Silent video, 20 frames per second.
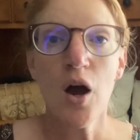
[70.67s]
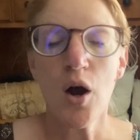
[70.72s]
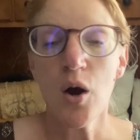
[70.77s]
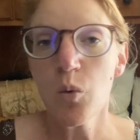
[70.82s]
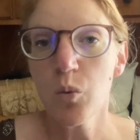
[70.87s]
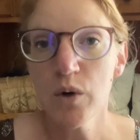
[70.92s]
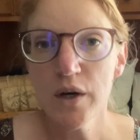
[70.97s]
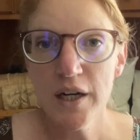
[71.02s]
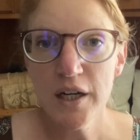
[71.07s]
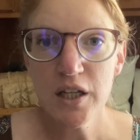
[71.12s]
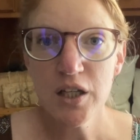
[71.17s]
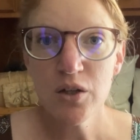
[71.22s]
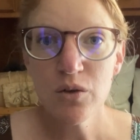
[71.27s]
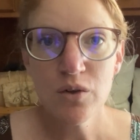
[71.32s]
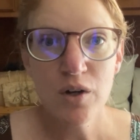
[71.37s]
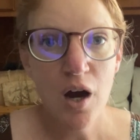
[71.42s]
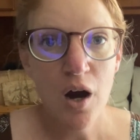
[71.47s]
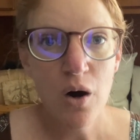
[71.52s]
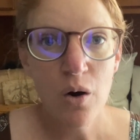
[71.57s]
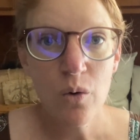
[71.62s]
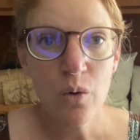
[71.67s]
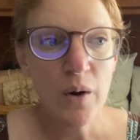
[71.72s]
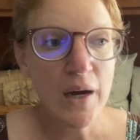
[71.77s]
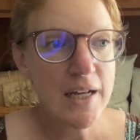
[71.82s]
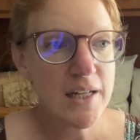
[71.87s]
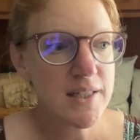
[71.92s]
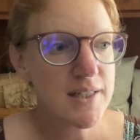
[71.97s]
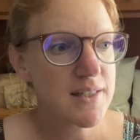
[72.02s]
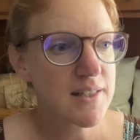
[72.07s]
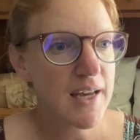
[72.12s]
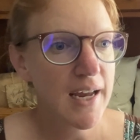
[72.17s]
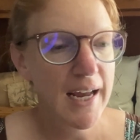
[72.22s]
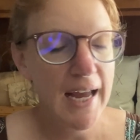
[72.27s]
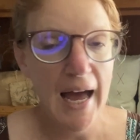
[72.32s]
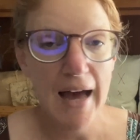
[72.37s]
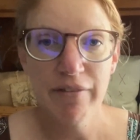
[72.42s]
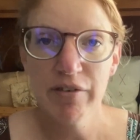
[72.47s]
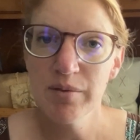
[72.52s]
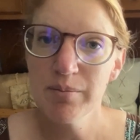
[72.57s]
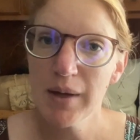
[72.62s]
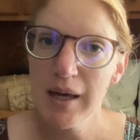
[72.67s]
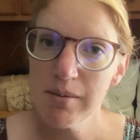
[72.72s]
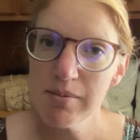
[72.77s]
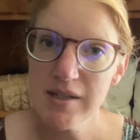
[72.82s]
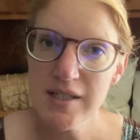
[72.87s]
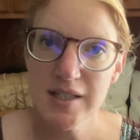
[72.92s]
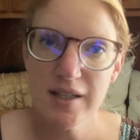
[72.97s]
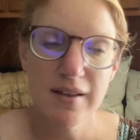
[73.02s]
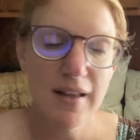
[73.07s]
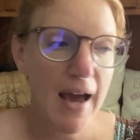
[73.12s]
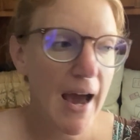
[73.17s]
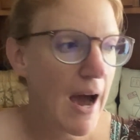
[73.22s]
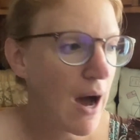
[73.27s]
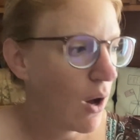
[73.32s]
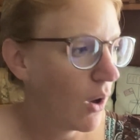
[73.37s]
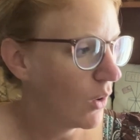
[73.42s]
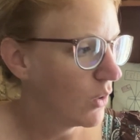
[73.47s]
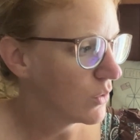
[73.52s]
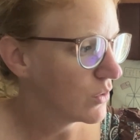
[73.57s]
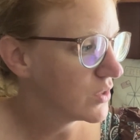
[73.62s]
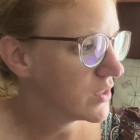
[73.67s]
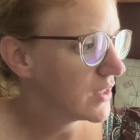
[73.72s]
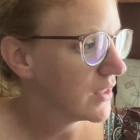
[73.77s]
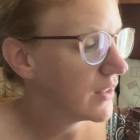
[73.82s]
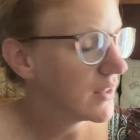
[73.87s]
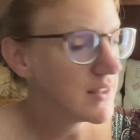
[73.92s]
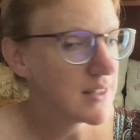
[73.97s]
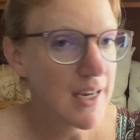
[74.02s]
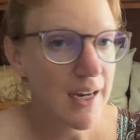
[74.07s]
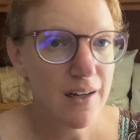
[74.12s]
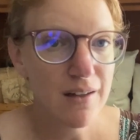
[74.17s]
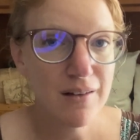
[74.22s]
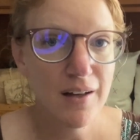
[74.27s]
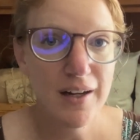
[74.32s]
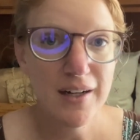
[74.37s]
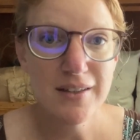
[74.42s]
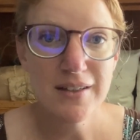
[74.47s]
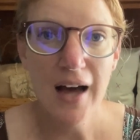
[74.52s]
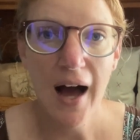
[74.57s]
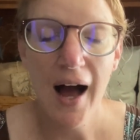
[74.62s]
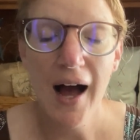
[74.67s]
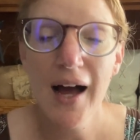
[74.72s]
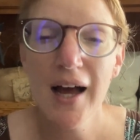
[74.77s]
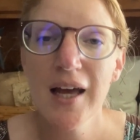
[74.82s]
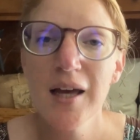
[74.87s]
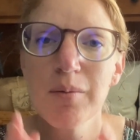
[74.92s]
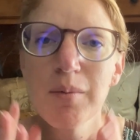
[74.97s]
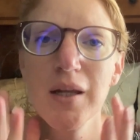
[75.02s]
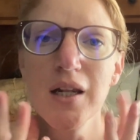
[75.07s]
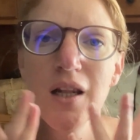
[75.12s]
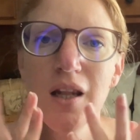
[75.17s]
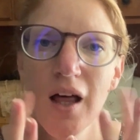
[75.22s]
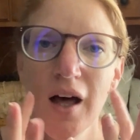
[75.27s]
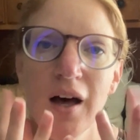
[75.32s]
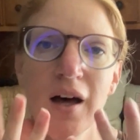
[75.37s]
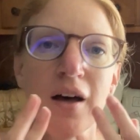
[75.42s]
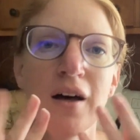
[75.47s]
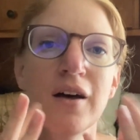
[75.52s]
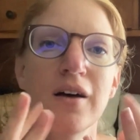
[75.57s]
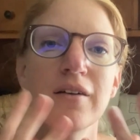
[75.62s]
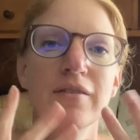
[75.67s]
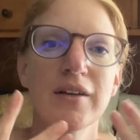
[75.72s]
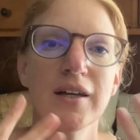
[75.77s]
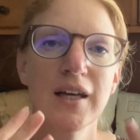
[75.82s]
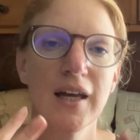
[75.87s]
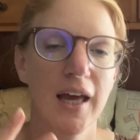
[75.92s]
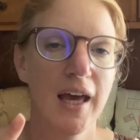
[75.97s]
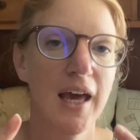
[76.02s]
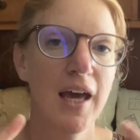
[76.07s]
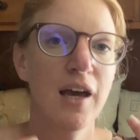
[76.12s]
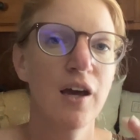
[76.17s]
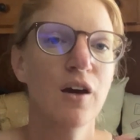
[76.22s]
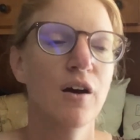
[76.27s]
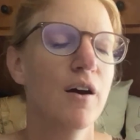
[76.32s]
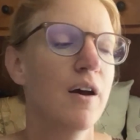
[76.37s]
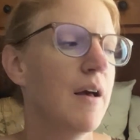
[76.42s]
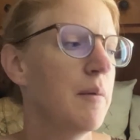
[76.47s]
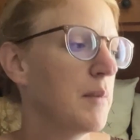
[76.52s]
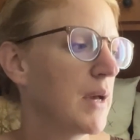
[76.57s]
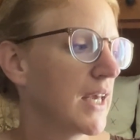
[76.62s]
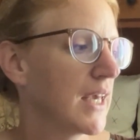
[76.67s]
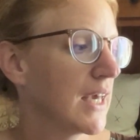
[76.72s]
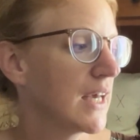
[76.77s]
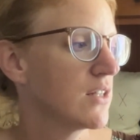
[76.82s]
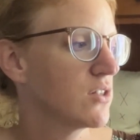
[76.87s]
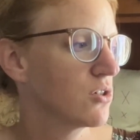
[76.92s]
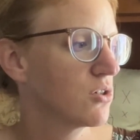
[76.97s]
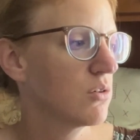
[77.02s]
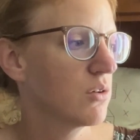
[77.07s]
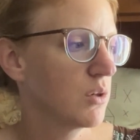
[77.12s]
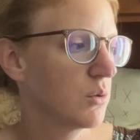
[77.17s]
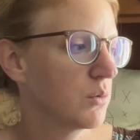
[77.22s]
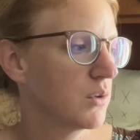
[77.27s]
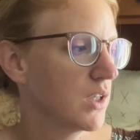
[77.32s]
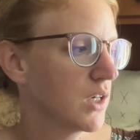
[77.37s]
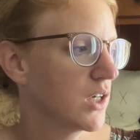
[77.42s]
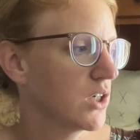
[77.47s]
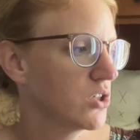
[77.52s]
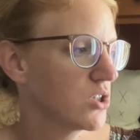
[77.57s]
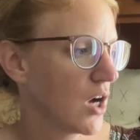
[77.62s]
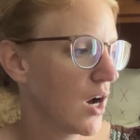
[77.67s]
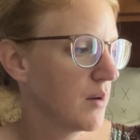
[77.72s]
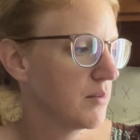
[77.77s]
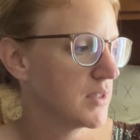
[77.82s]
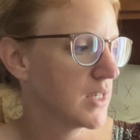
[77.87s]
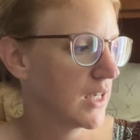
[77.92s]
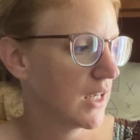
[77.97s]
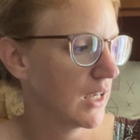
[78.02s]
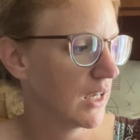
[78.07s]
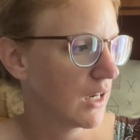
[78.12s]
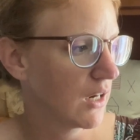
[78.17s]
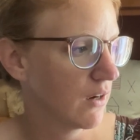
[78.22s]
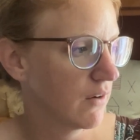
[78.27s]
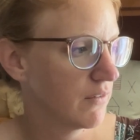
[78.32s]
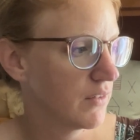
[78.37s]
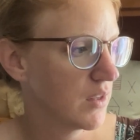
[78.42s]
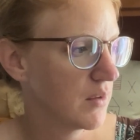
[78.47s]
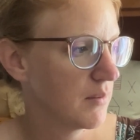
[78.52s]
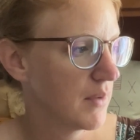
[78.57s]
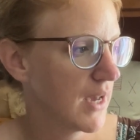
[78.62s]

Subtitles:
Wouldn't you know, it's like having babies in the house, and they take a lot of time and love and care, and my kids are doing a really good job taking care of them.